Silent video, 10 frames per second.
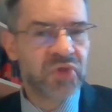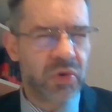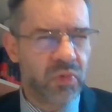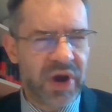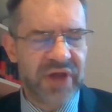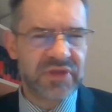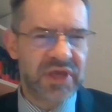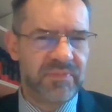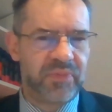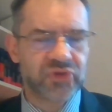One
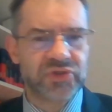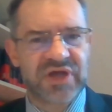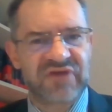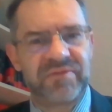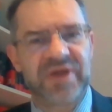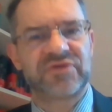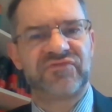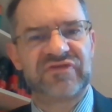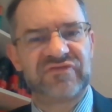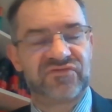important aspect of
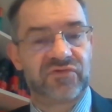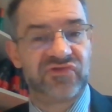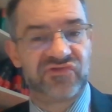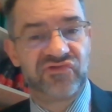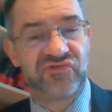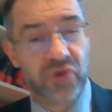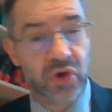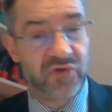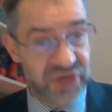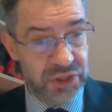this is, for instance, the law
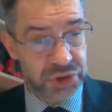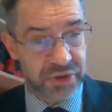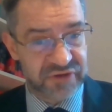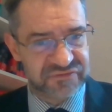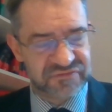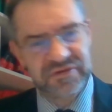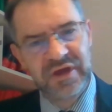of interest.